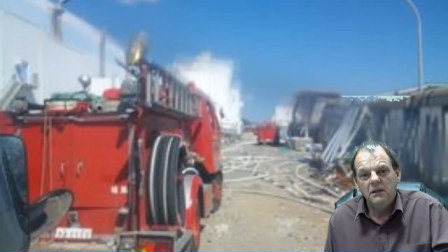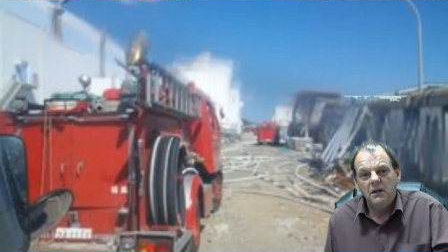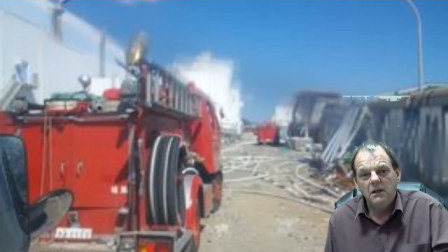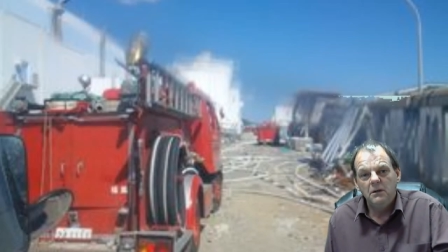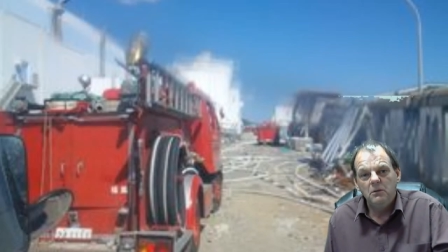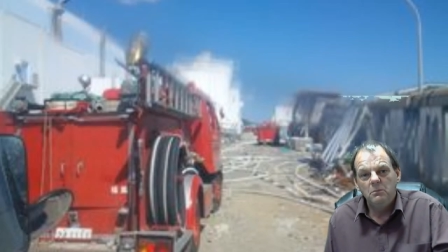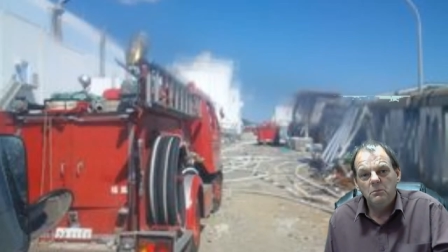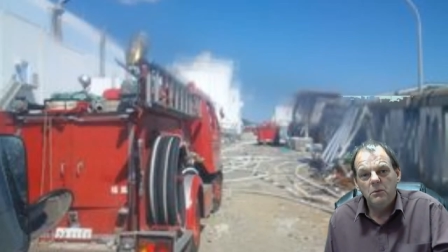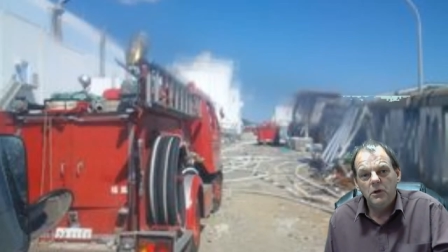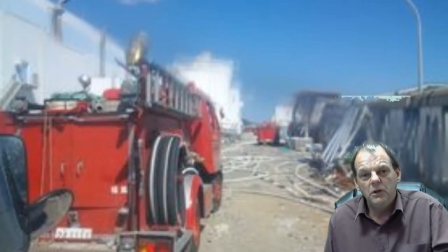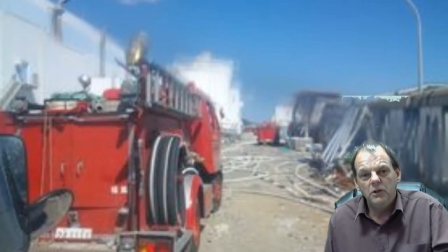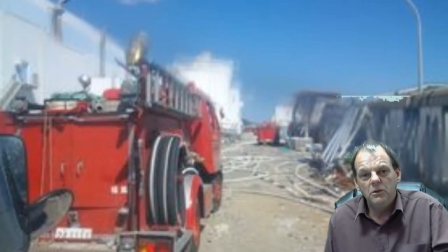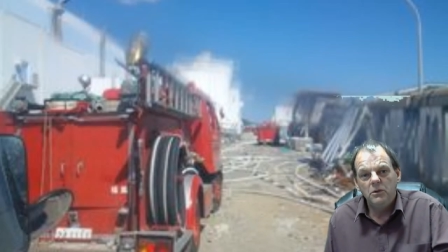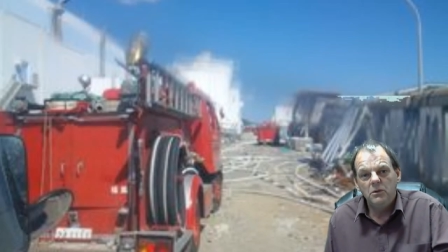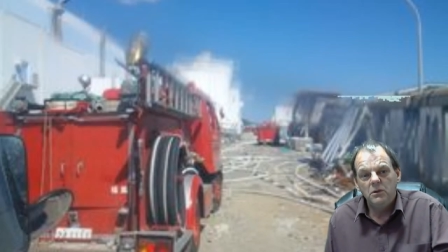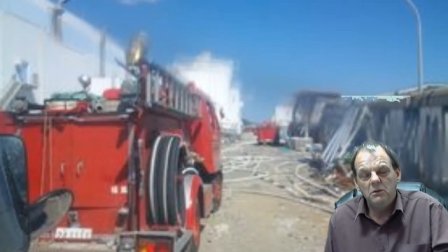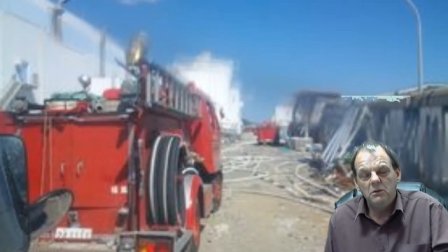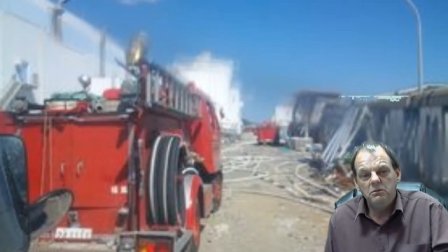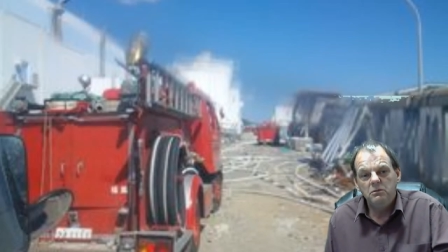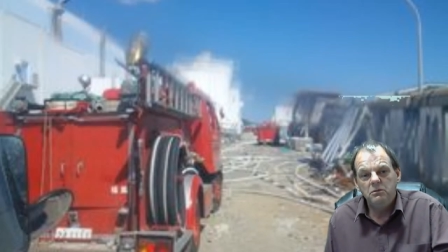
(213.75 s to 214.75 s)
uh, by
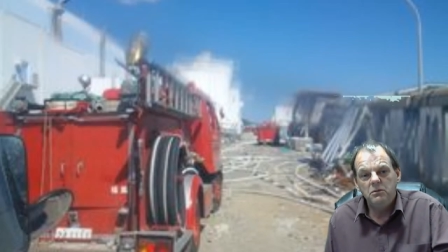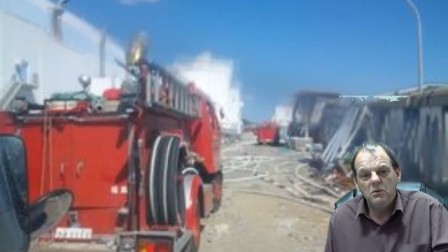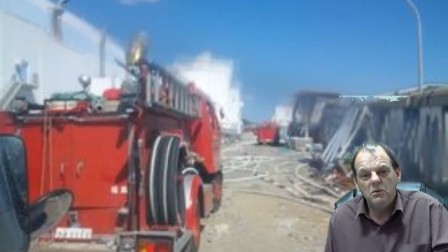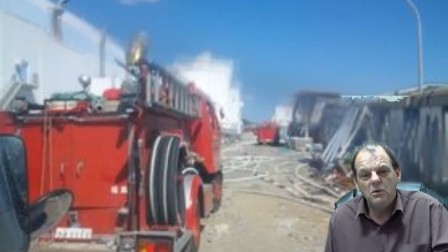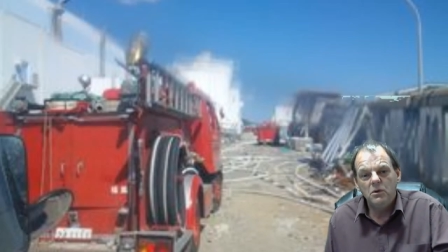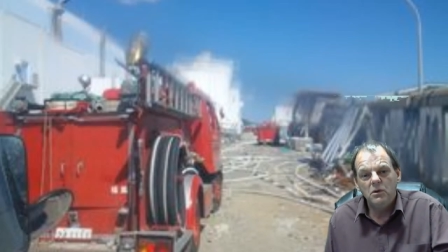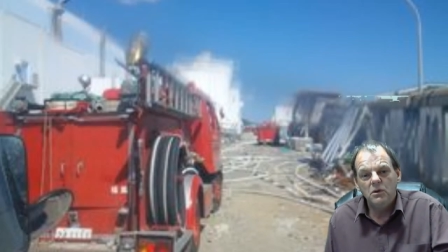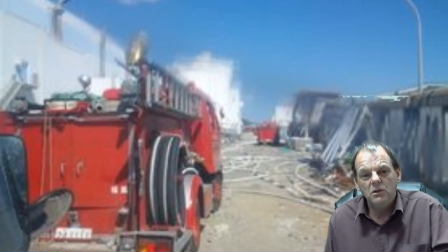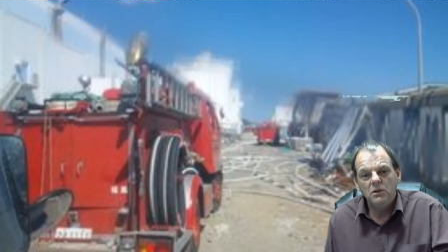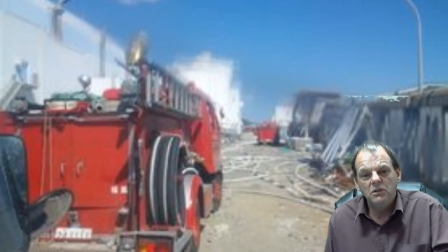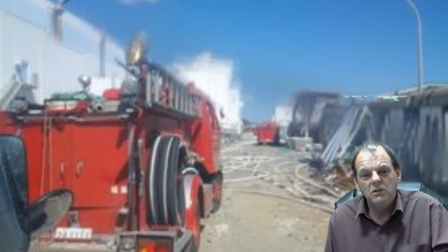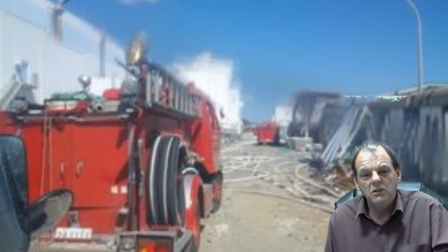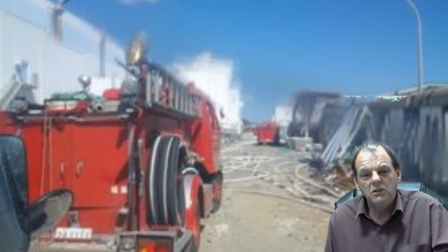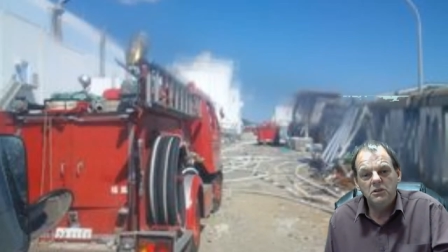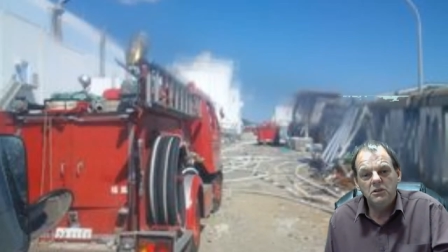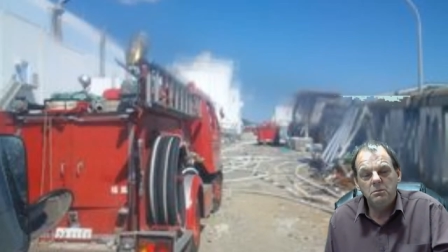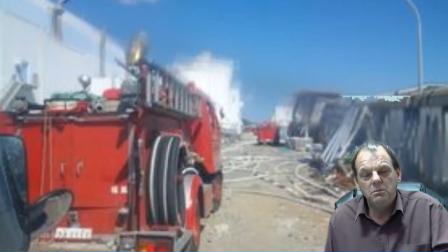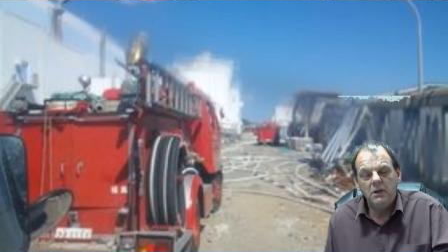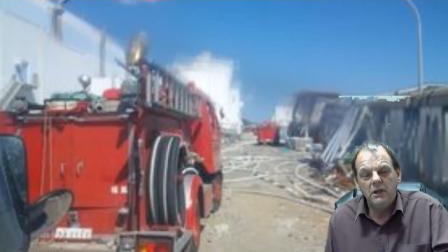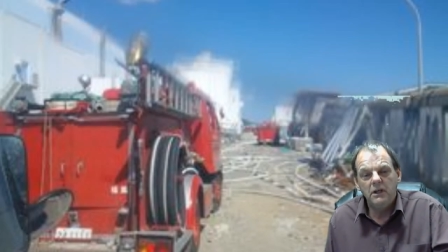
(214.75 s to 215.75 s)
Unit 4's
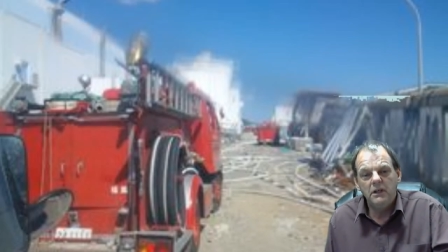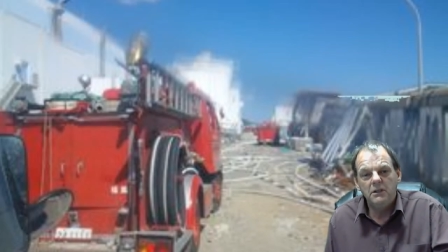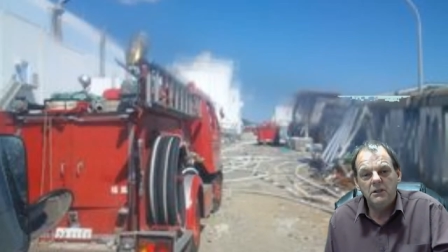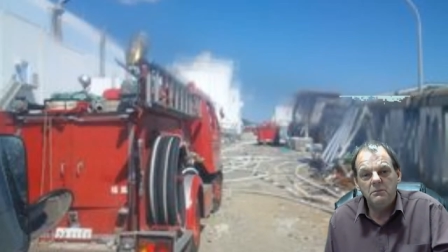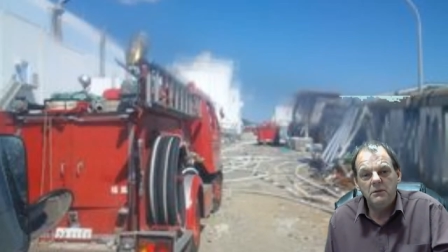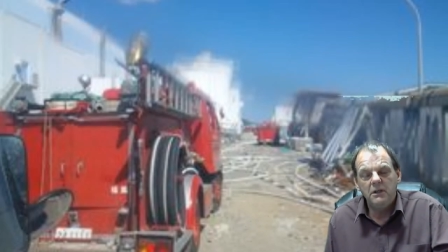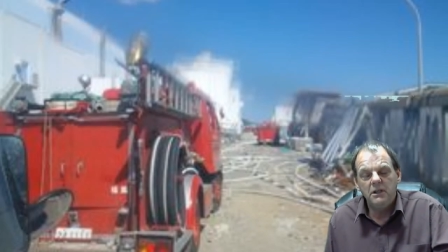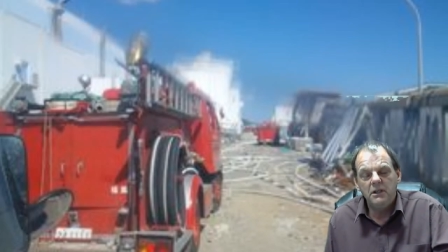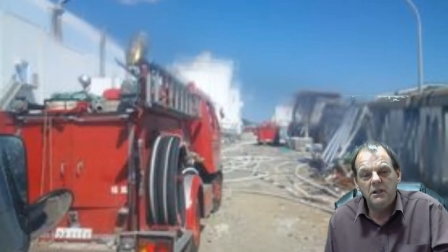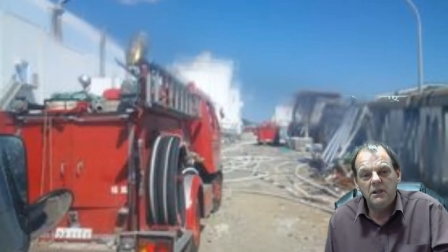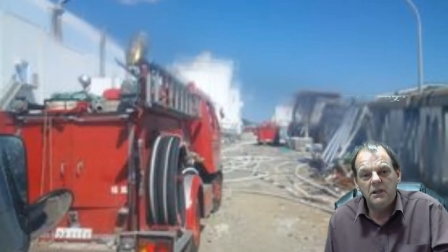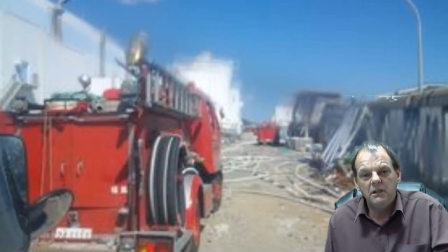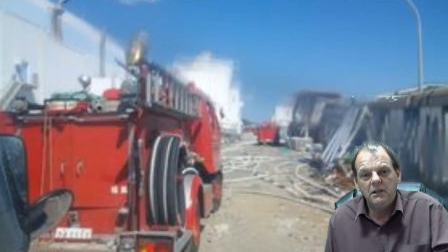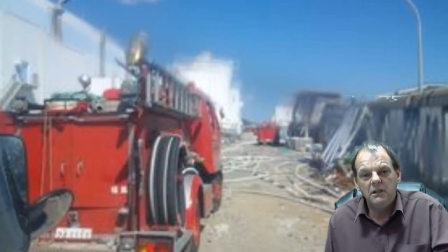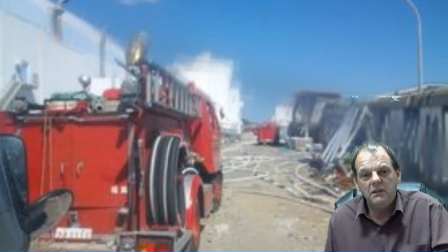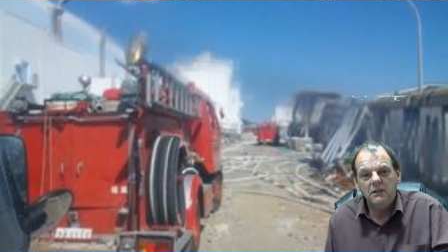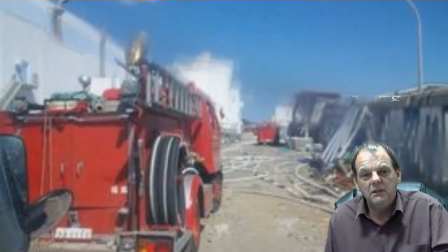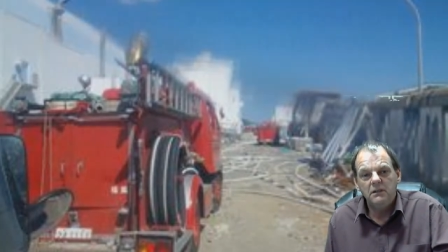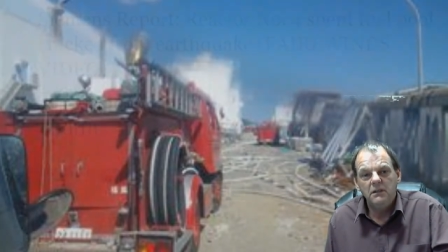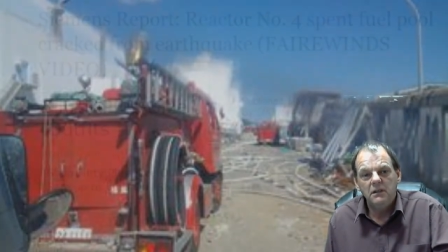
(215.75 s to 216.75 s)
display in the media.